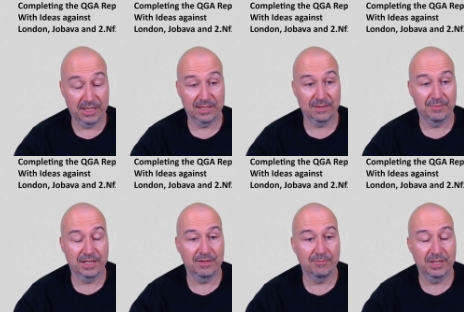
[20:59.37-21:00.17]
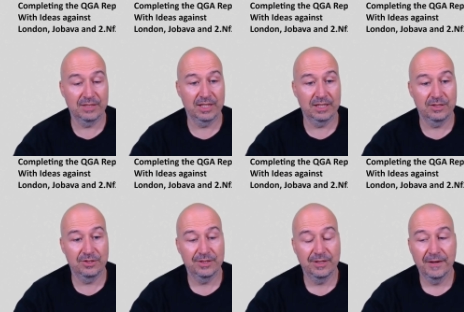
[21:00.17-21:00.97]
a big
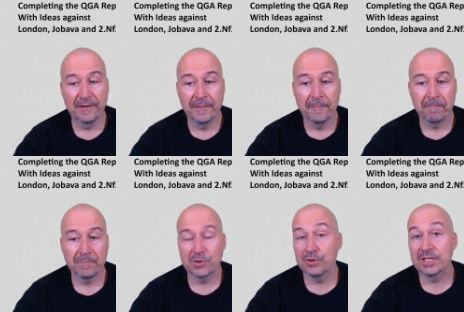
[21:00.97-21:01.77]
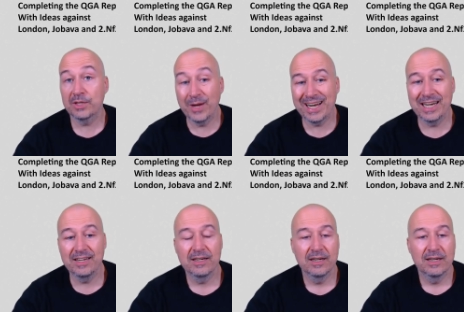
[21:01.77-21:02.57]
advantage. So you see quickly,